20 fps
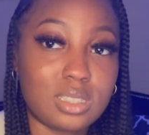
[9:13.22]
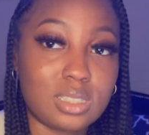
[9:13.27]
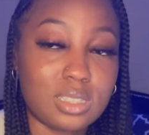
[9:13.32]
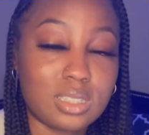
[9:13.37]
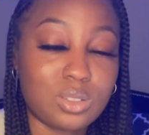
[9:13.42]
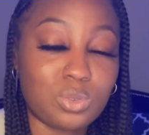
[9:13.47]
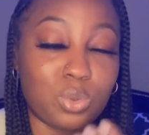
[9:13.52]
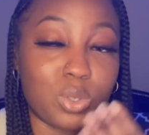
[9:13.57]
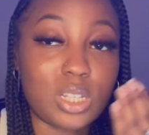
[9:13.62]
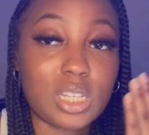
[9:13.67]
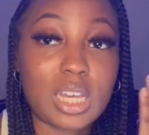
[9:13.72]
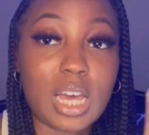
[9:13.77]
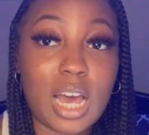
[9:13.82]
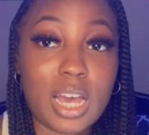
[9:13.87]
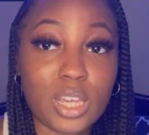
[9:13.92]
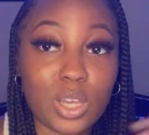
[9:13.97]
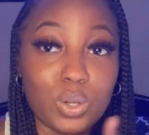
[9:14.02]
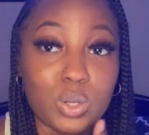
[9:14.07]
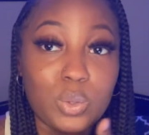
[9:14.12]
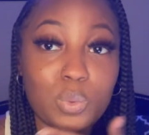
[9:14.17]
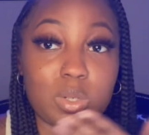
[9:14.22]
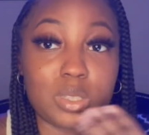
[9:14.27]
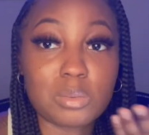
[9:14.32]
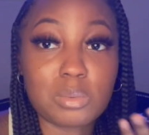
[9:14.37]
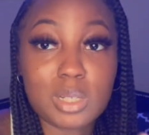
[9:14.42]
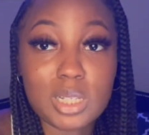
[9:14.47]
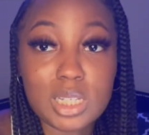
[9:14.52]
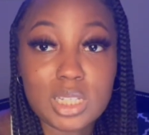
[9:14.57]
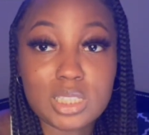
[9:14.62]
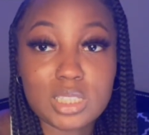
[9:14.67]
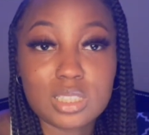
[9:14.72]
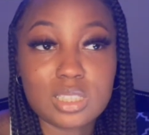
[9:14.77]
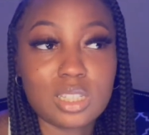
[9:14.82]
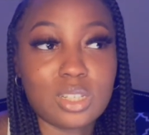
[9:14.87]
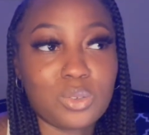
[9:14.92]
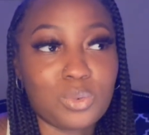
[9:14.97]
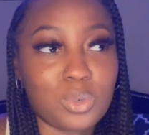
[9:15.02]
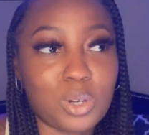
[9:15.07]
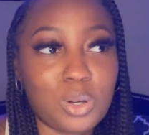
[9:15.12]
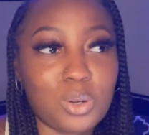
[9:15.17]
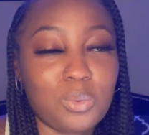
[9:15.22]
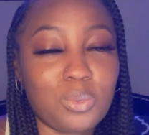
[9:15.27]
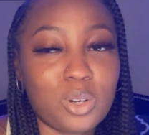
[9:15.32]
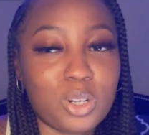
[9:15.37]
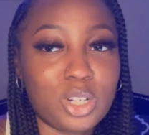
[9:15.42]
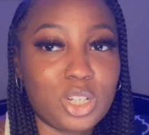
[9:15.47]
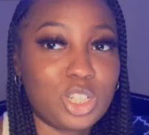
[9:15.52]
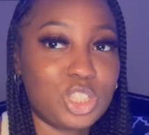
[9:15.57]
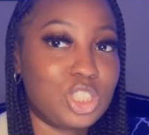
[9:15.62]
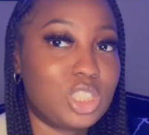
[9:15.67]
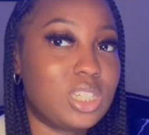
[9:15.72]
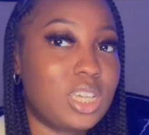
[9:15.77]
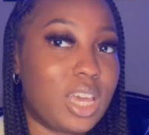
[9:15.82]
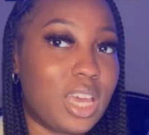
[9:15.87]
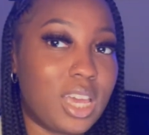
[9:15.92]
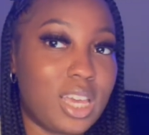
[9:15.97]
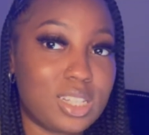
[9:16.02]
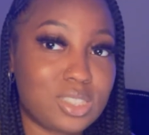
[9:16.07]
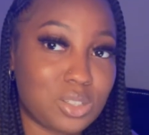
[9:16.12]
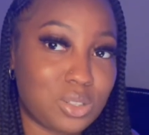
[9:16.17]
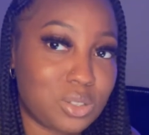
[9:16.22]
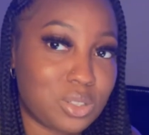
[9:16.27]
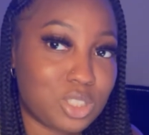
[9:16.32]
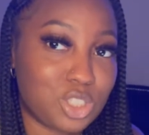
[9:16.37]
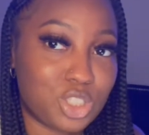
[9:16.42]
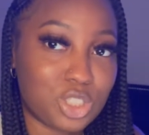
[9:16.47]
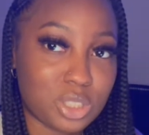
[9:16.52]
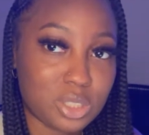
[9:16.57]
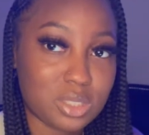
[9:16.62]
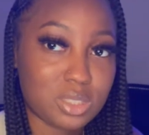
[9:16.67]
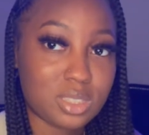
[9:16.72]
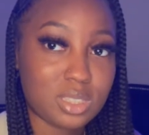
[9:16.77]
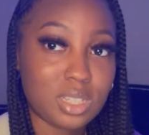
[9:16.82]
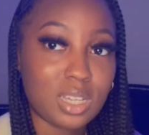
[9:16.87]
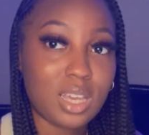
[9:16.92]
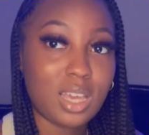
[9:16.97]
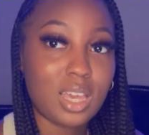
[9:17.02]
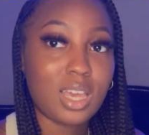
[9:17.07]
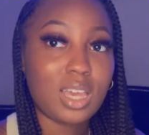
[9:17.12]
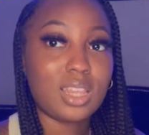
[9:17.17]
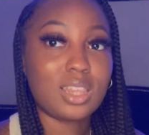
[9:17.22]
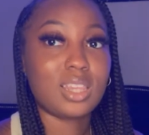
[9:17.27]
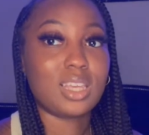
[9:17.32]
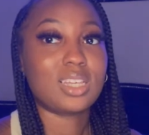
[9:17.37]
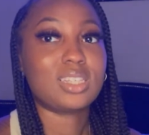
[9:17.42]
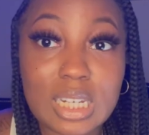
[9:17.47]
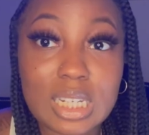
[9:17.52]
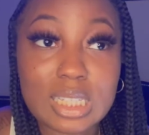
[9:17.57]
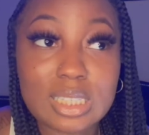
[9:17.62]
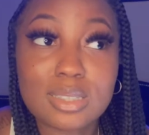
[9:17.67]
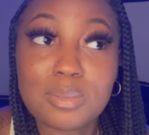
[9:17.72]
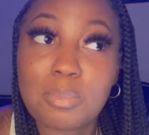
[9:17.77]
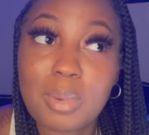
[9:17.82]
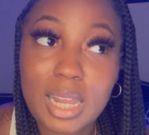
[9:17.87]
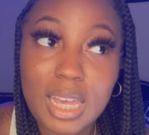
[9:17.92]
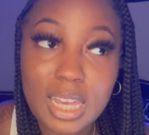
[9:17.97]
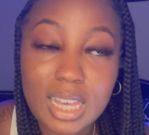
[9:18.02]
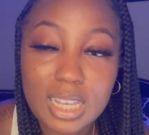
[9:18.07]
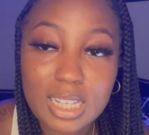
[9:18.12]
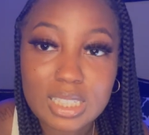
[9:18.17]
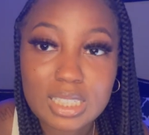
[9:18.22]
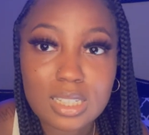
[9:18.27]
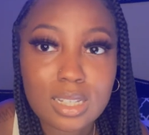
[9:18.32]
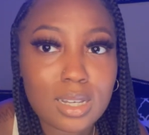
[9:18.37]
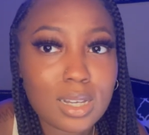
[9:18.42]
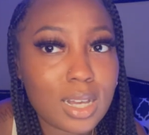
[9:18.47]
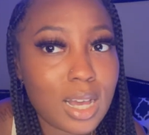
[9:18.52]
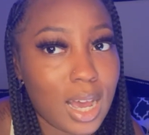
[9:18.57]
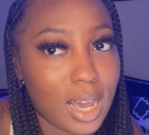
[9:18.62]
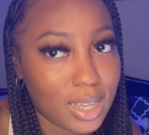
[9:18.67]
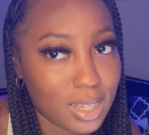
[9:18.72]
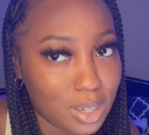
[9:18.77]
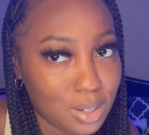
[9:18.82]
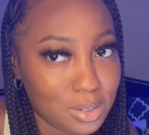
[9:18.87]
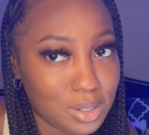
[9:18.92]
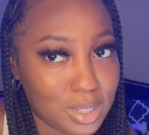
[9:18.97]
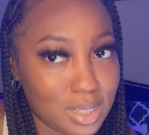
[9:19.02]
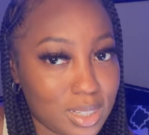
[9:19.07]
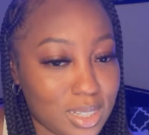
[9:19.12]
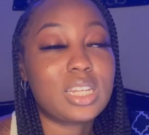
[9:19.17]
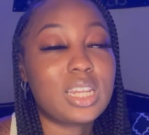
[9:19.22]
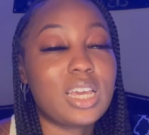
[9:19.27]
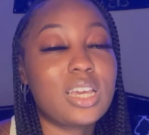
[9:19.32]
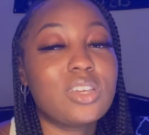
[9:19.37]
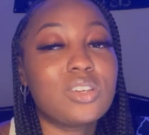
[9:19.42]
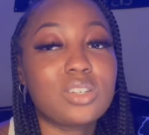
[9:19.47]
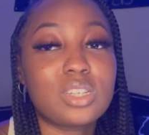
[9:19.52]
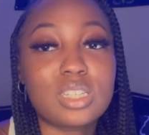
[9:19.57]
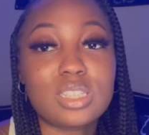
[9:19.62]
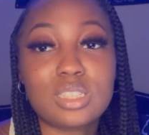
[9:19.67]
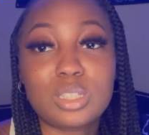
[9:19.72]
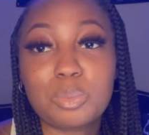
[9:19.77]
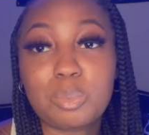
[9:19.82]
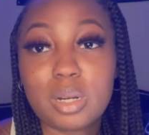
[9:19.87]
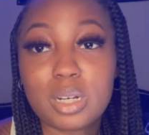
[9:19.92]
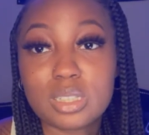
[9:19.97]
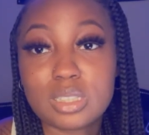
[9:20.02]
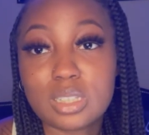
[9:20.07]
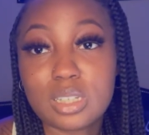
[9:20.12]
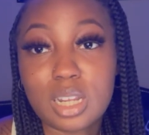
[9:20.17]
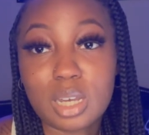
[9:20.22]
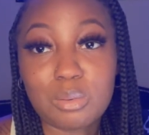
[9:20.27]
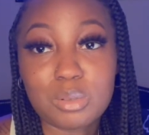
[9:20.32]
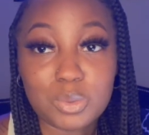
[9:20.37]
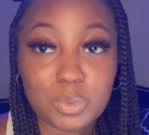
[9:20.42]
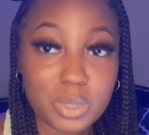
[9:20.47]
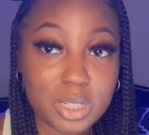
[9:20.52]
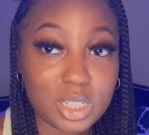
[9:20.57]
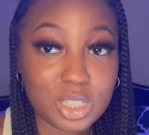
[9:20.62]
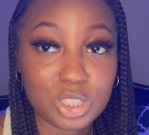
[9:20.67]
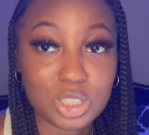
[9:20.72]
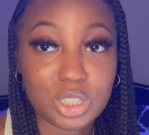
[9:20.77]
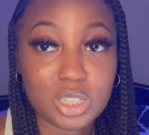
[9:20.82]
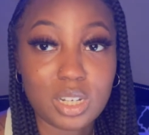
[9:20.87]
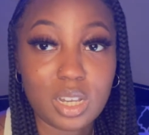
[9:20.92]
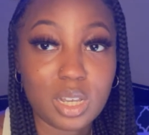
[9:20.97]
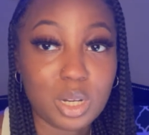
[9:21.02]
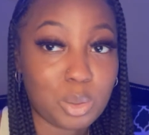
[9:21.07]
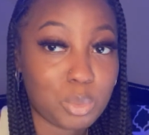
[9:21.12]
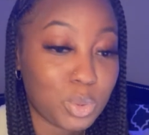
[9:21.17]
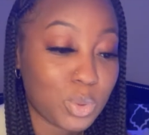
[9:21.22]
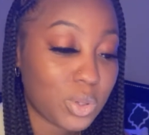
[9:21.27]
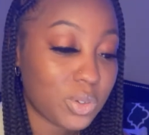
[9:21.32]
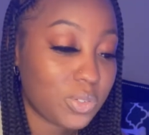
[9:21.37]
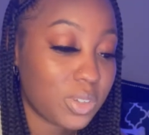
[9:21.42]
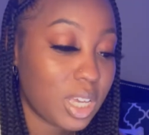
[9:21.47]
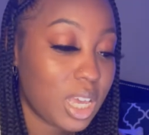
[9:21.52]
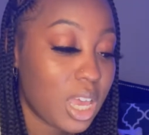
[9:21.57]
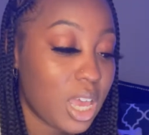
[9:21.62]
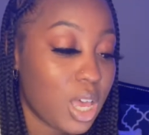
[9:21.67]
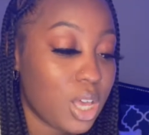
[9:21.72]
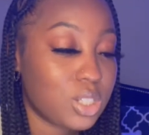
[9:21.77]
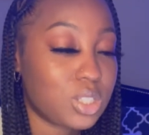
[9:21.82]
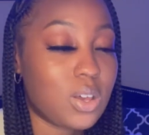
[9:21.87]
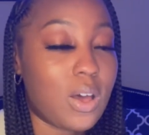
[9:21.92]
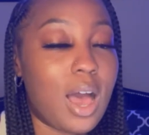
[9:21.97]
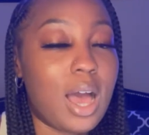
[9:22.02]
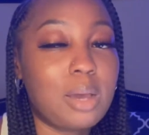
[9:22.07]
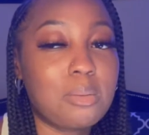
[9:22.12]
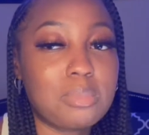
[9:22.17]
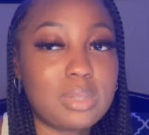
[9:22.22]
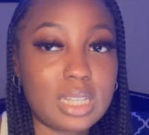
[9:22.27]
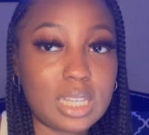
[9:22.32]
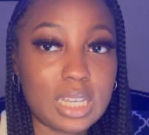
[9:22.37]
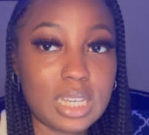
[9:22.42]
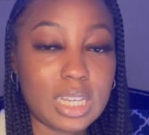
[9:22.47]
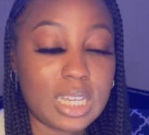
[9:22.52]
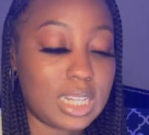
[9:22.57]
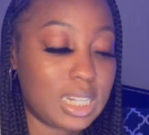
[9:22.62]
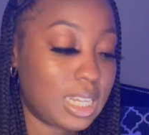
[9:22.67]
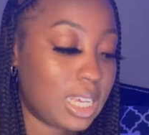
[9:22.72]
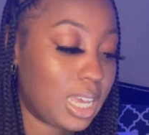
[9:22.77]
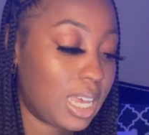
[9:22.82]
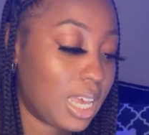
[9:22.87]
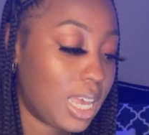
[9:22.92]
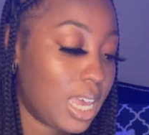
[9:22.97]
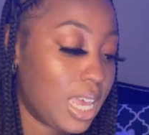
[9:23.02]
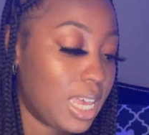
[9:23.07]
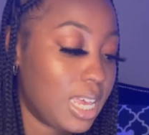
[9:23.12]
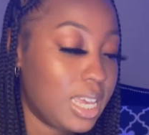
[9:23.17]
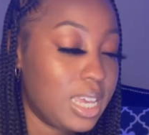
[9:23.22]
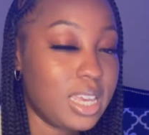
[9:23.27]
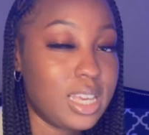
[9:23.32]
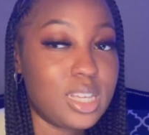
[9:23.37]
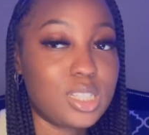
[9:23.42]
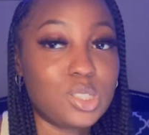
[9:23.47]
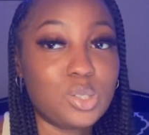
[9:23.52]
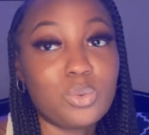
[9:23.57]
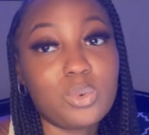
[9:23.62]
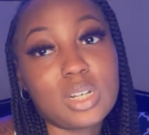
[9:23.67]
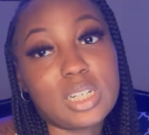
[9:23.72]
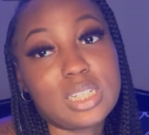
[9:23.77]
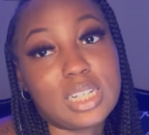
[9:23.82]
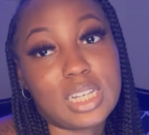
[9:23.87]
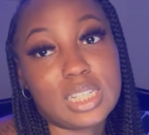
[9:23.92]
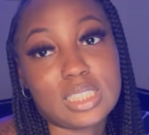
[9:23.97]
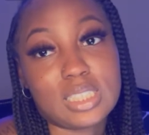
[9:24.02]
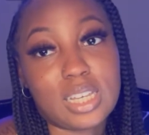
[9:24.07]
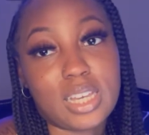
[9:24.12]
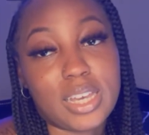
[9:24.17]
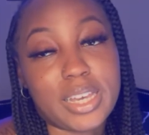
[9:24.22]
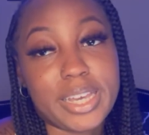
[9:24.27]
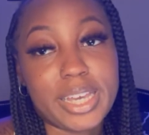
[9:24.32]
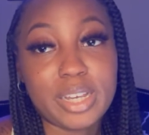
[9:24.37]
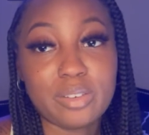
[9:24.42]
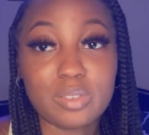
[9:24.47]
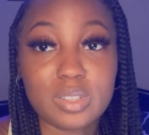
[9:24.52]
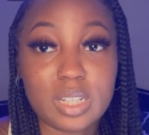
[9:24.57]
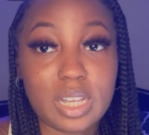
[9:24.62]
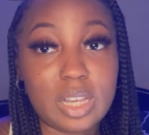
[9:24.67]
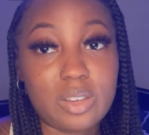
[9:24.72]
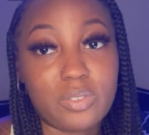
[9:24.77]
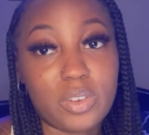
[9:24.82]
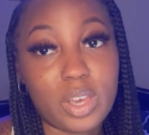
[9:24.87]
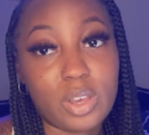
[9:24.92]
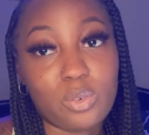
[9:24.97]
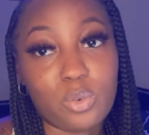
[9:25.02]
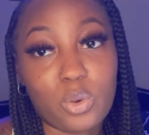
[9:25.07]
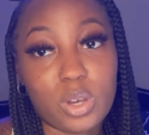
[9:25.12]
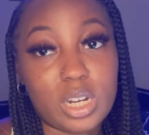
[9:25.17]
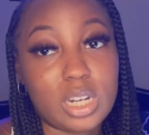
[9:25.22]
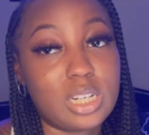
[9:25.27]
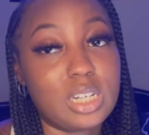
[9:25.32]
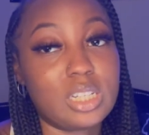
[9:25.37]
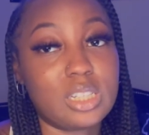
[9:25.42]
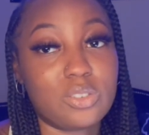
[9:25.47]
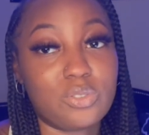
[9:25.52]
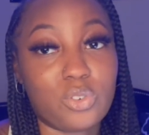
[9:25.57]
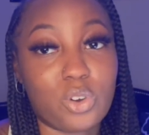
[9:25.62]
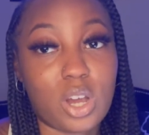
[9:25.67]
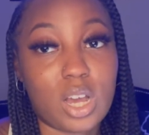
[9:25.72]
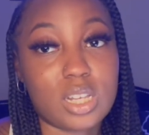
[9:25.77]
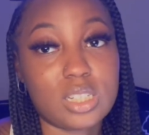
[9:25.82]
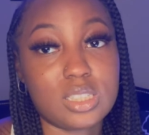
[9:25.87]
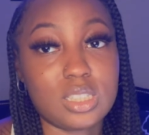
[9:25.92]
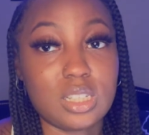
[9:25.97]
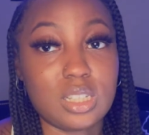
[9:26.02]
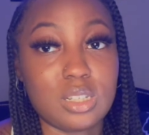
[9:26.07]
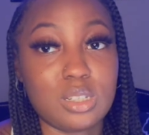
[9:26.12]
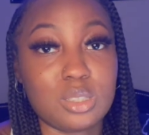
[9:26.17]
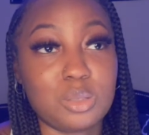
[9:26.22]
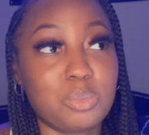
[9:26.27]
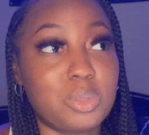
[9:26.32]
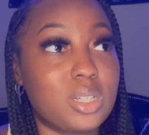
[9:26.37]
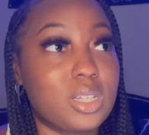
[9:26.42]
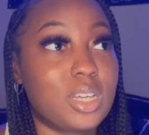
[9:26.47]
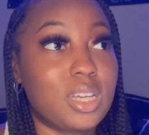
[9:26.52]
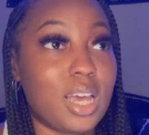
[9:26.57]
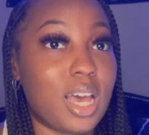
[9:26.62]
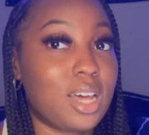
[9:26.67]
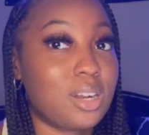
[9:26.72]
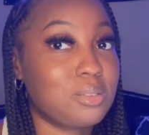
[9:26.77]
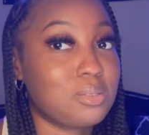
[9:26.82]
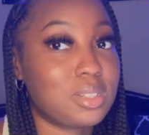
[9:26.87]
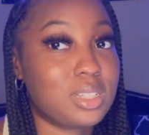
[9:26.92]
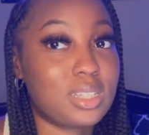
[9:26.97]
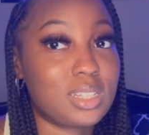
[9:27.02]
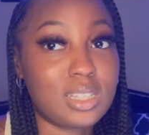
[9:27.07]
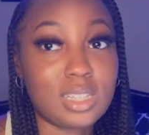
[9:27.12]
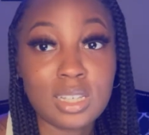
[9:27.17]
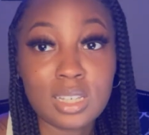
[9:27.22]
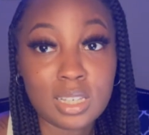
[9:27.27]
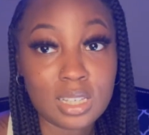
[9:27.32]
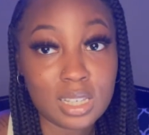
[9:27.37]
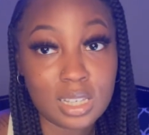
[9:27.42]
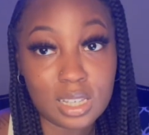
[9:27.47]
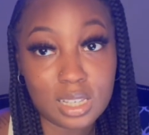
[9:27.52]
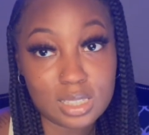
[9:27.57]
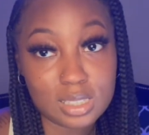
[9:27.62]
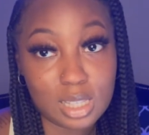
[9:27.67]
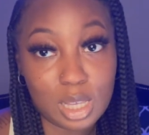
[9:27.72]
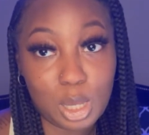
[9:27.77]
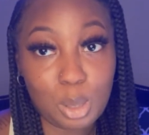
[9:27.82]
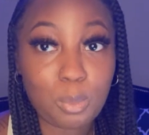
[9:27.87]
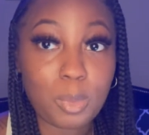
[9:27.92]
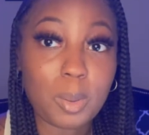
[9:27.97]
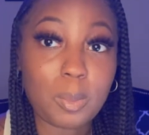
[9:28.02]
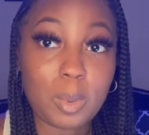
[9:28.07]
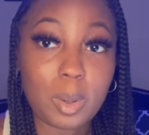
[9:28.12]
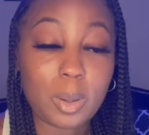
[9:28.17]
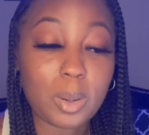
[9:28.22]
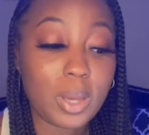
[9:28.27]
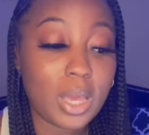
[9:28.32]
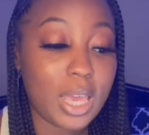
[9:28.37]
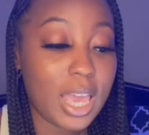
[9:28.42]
the Coyote was malicious in Roadrunner, and she has on shirts that displays a coyote. Daniel is the person that was wearing the shirt in the movie. So I'm thinking that he is the one that's saying everything for everyone and nothing for ourselves, but I don't think KeKe gets that memo.